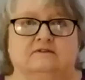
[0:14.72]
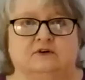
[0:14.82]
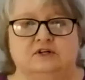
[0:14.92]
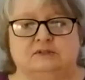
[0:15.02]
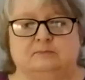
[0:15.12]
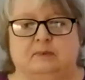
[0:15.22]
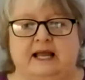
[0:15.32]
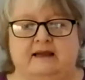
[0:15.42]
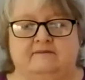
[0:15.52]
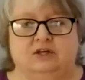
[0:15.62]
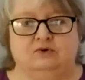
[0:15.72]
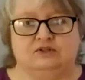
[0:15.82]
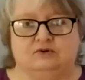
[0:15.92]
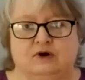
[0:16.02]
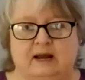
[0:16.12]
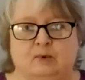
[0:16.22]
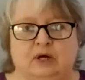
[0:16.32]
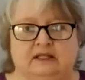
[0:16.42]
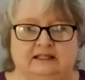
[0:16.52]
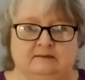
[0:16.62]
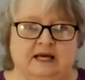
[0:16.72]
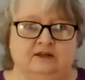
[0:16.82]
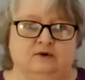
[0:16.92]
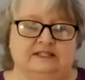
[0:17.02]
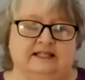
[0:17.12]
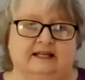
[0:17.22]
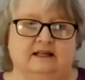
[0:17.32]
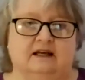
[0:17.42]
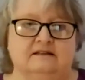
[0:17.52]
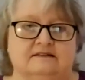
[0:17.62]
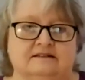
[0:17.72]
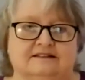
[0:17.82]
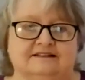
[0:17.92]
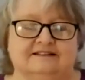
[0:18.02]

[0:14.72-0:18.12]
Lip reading: first by having you describe what LinMot USA does.